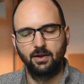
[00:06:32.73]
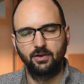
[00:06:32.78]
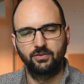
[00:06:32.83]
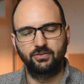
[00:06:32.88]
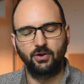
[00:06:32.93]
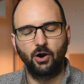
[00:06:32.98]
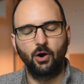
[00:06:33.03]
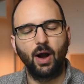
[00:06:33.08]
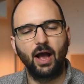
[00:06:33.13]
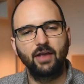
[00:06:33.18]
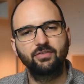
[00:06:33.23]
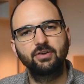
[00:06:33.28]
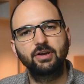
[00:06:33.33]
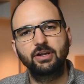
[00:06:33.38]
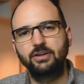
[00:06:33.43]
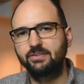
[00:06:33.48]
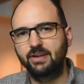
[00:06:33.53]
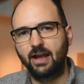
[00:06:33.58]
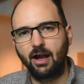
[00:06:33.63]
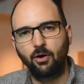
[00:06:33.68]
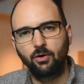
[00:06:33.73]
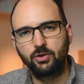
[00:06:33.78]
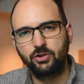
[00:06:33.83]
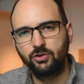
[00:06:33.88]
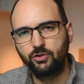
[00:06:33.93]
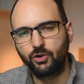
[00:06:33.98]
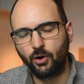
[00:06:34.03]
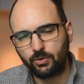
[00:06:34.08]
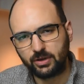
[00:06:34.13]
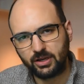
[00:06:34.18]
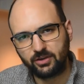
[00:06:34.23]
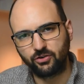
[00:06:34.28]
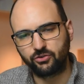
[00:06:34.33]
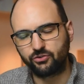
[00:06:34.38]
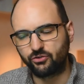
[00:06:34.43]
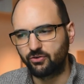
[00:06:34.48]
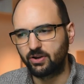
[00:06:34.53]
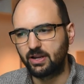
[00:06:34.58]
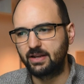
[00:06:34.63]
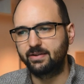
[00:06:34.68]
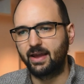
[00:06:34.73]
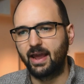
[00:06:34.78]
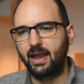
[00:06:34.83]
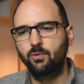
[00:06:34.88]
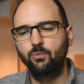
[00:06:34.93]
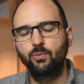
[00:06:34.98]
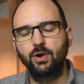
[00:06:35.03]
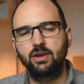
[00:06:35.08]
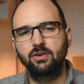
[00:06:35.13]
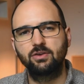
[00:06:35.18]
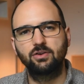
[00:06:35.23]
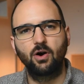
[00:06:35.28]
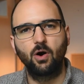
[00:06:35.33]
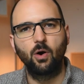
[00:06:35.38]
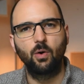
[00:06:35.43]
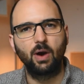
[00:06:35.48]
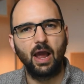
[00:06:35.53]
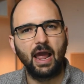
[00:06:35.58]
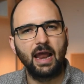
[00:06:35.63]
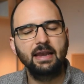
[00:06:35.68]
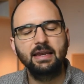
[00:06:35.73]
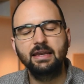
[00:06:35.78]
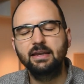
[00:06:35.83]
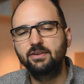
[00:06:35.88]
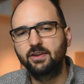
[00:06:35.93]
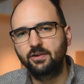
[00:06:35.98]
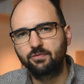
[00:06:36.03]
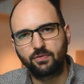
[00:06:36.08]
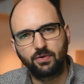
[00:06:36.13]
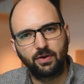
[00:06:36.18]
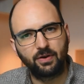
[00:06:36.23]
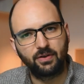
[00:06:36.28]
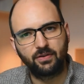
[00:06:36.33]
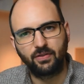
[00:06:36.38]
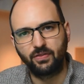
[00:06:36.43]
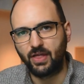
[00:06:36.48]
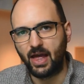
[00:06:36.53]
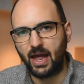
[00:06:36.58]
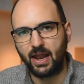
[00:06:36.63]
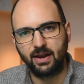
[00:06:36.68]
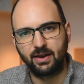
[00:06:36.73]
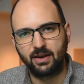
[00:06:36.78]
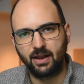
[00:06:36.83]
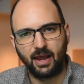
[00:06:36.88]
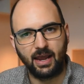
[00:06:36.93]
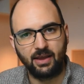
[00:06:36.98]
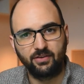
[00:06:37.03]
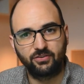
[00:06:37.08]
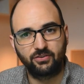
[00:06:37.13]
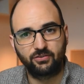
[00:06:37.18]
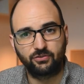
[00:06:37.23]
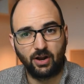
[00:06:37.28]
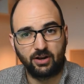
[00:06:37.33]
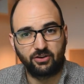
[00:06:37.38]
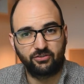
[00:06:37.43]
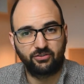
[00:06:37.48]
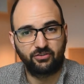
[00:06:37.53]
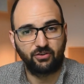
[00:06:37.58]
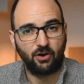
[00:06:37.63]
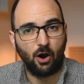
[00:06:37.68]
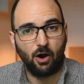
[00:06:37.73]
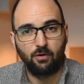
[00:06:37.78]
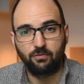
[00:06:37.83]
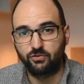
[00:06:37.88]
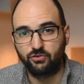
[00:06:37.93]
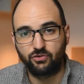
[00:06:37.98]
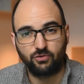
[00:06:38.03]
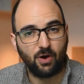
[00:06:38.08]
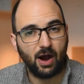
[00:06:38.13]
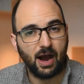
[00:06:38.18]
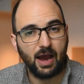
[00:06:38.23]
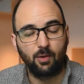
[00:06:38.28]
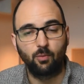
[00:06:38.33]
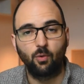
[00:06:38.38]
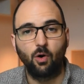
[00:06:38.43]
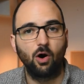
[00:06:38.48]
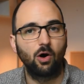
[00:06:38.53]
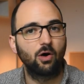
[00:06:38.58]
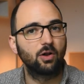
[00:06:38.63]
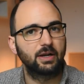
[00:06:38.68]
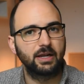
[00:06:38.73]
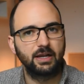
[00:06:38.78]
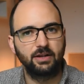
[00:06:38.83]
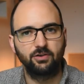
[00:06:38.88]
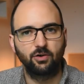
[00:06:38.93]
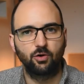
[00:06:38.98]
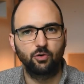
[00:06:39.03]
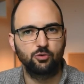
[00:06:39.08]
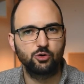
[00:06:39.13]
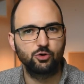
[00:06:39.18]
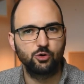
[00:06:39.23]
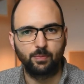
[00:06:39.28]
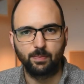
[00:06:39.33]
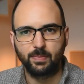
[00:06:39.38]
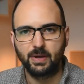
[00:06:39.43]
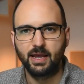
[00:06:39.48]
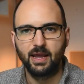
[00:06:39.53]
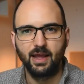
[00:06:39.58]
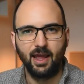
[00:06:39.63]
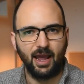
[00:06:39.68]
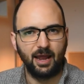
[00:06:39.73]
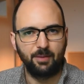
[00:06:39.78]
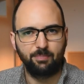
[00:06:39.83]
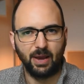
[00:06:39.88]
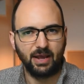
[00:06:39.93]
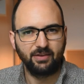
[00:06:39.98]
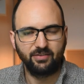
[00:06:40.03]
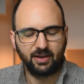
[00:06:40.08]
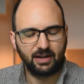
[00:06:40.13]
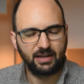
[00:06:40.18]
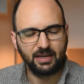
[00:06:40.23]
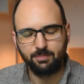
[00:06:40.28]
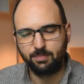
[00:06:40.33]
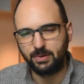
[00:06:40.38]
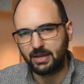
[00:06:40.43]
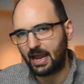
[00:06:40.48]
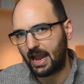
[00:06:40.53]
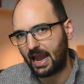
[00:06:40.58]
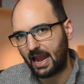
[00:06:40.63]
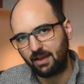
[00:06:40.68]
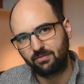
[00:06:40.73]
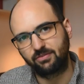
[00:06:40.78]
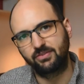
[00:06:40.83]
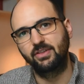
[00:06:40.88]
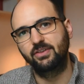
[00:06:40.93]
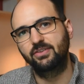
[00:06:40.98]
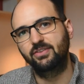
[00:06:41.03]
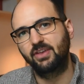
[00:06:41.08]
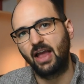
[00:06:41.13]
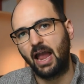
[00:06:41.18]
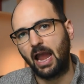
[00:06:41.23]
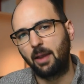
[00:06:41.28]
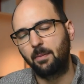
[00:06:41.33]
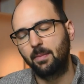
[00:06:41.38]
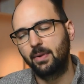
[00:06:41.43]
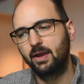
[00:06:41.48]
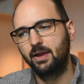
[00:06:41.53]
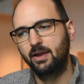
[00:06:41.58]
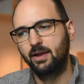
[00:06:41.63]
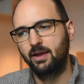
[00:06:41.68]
So as you can tell, you don't need to treat a window any different than a stretch of drywall in your room. It basically behaves the same.